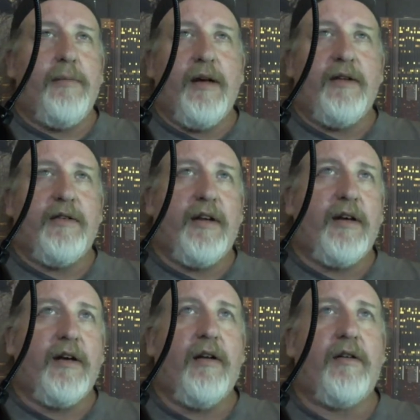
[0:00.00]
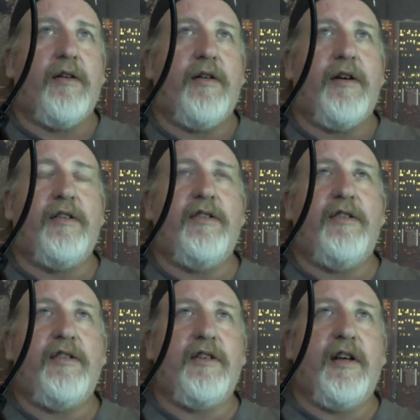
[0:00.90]
based on the color of their
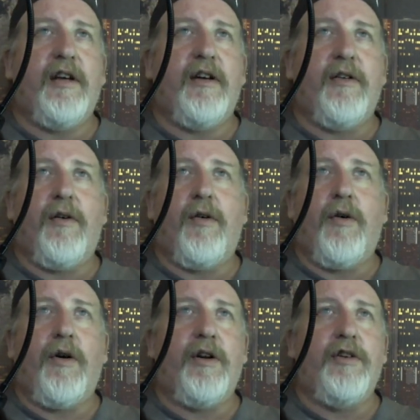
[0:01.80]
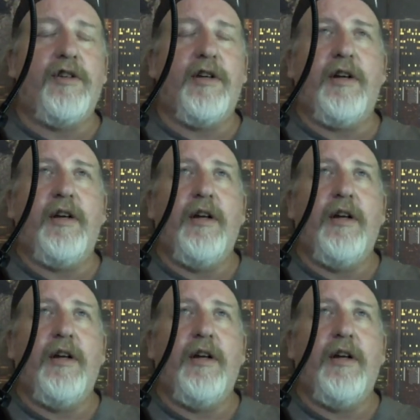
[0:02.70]
skin or their origin.